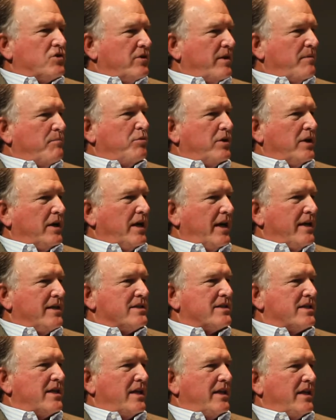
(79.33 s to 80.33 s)
So they put a guy in
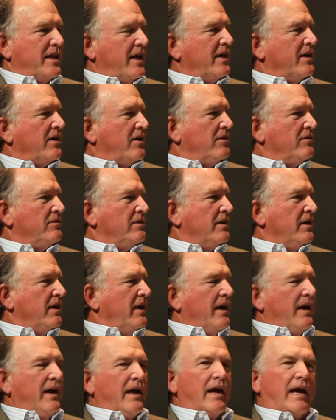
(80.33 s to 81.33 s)
San Diego.
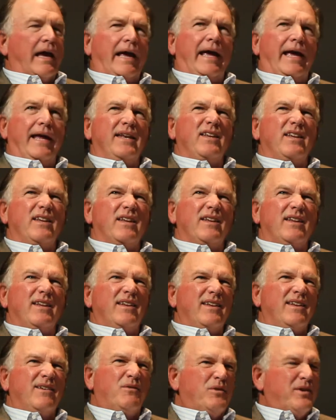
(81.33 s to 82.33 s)
And
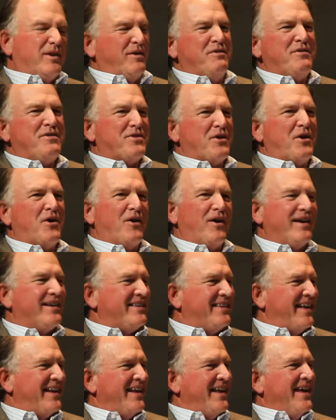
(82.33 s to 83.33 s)
you would have
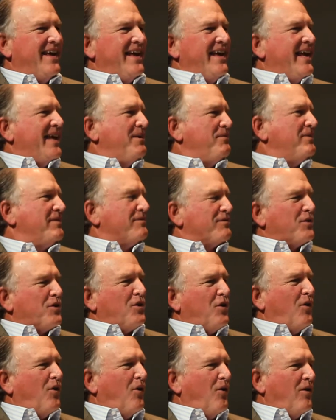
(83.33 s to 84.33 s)
thought that he would have
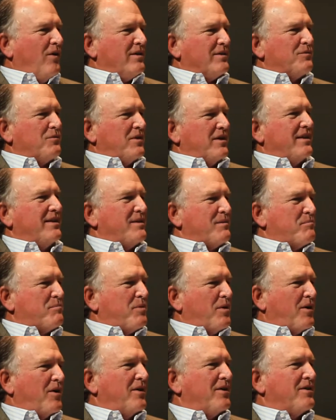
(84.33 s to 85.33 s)
called one of the
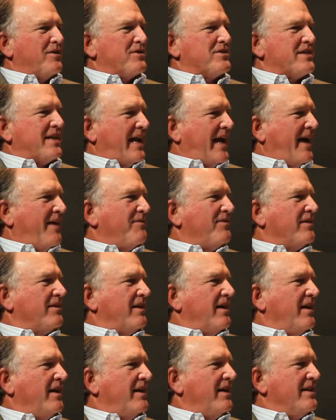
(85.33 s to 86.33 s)
partners at
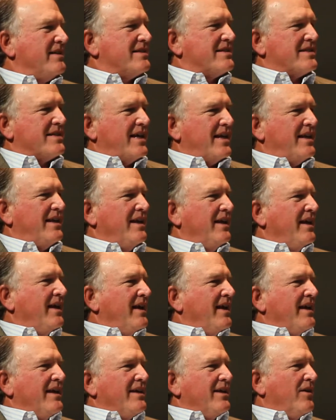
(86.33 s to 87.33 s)
Avalon and said,
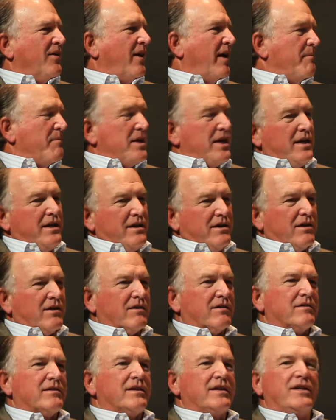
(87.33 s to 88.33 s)
I'm
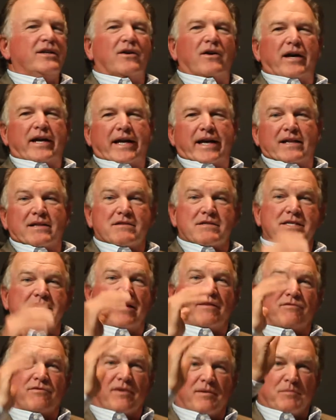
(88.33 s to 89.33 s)
here, I got
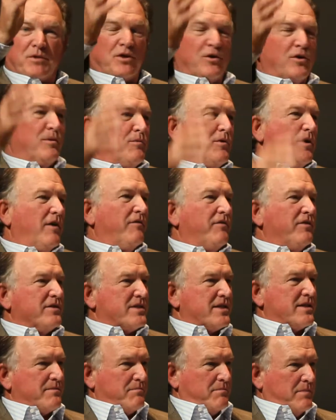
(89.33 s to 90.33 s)
sent from the home
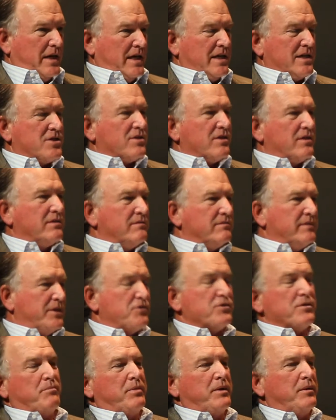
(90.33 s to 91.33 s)
office in Basel. These
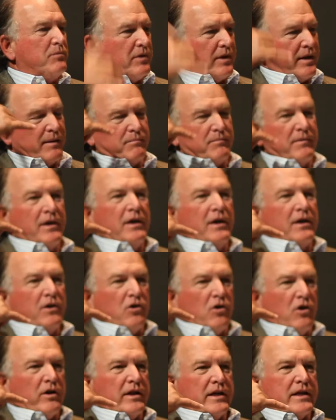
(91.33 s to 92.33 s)
are the people who kept
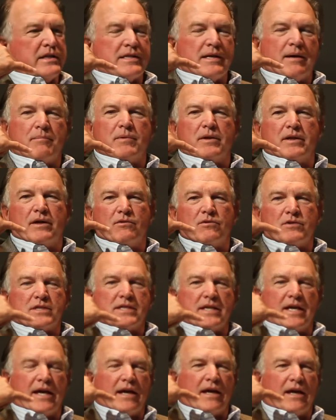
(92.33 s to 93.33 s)
calling us up and they were
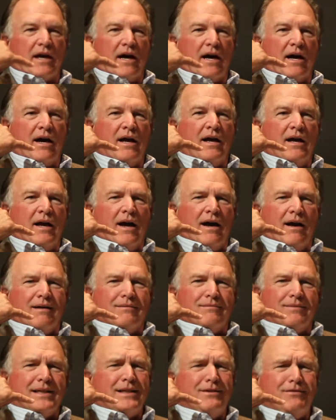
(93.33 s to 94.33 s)
saying,
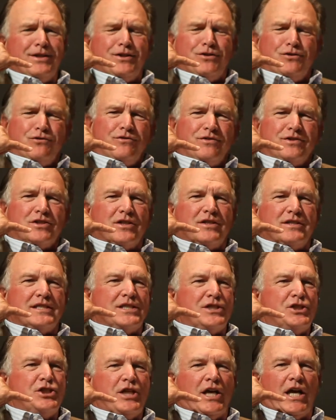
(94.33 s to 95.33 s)
what do we do with all
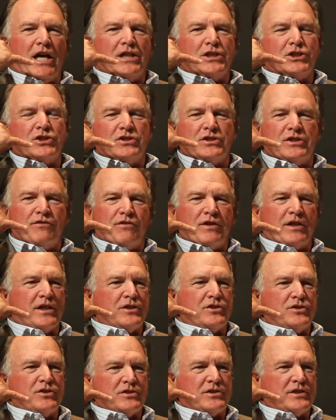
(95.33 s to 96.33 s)
these share
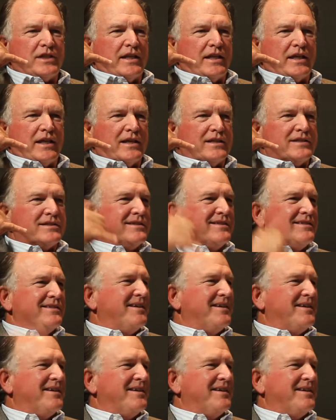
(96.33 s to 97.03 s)
certificates you're sending us?